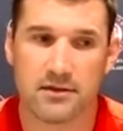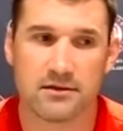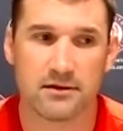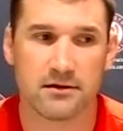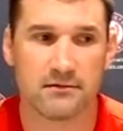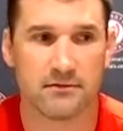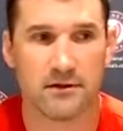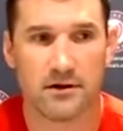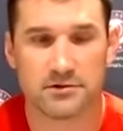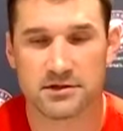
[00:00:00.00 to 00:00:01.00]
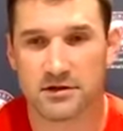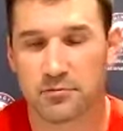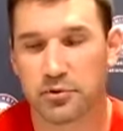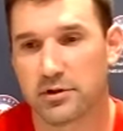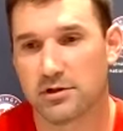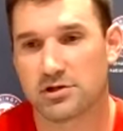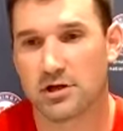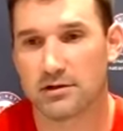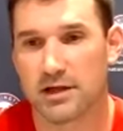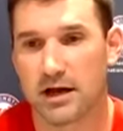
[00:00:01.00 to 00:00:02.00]
I think, you know, to completely
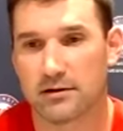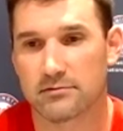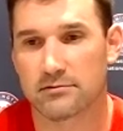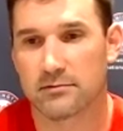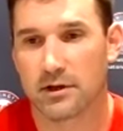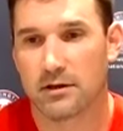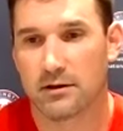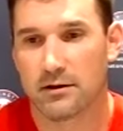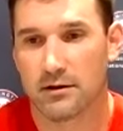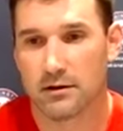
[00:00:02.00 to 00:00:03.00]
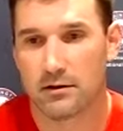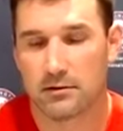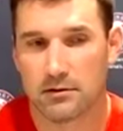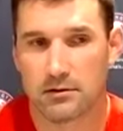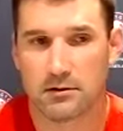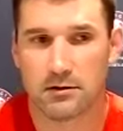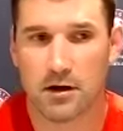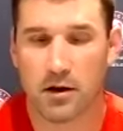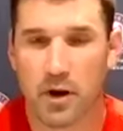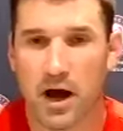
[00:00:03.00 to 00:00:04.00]
shut down in
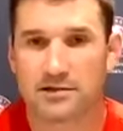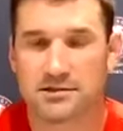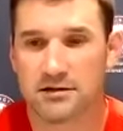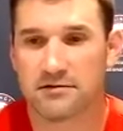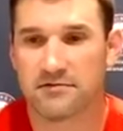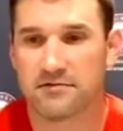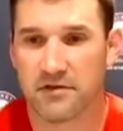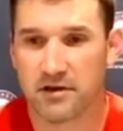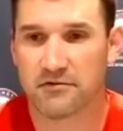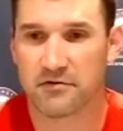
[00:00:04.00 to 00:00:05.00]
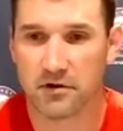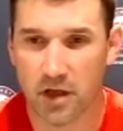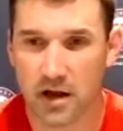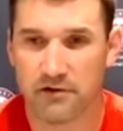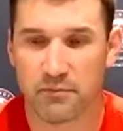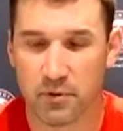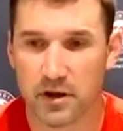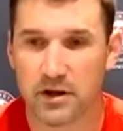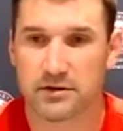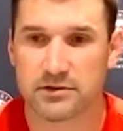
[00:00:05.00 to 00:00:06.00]
a positive thing for a lot of
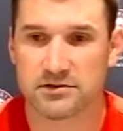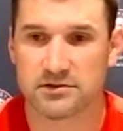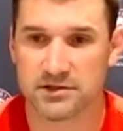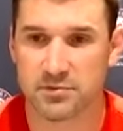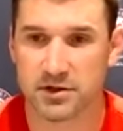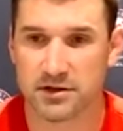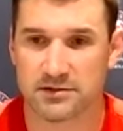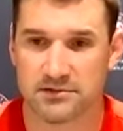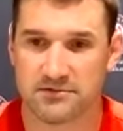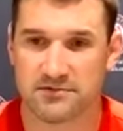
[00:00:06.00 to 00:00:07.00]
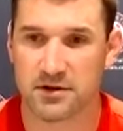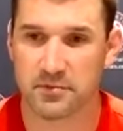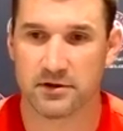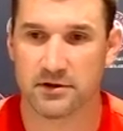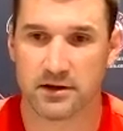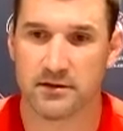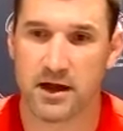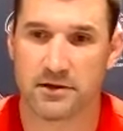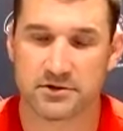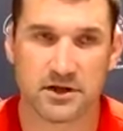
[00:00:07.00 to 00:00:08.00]
players just because of something like
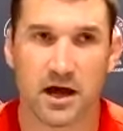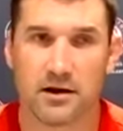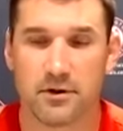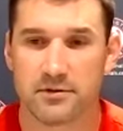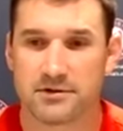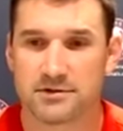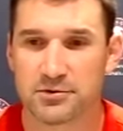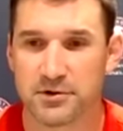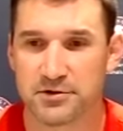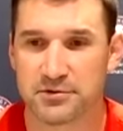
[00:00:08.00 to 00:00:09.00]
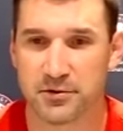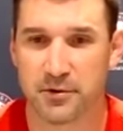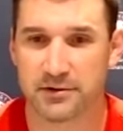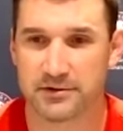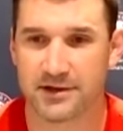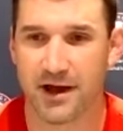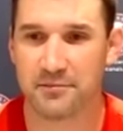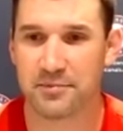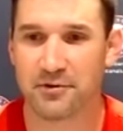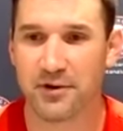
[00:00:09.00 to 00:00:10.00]
that, it's 2021. There's got to
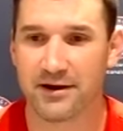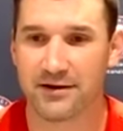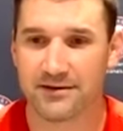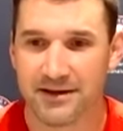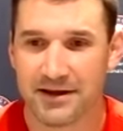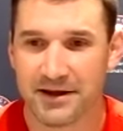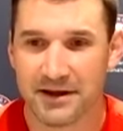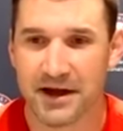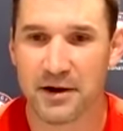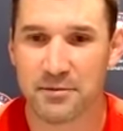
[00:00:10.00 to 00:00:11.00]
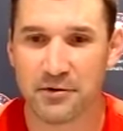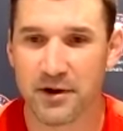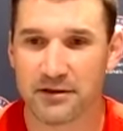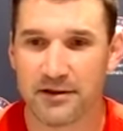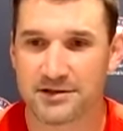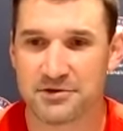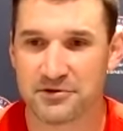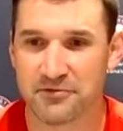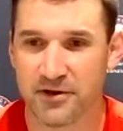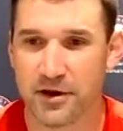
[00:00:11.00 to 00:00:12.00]
be a way to let us
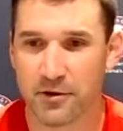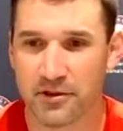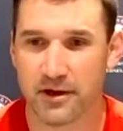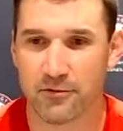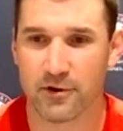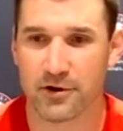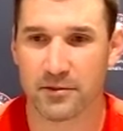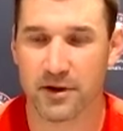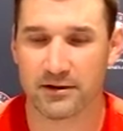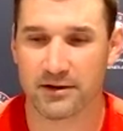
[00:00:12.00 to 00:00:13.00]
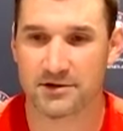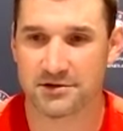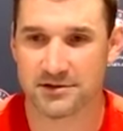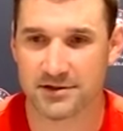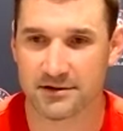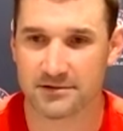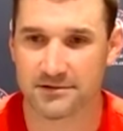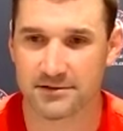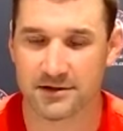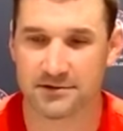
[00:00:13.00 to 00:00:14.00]
use video without worrying about catcher's
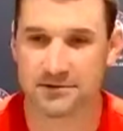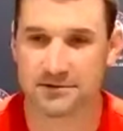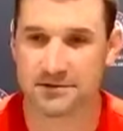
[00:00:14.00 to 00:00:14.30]
signals.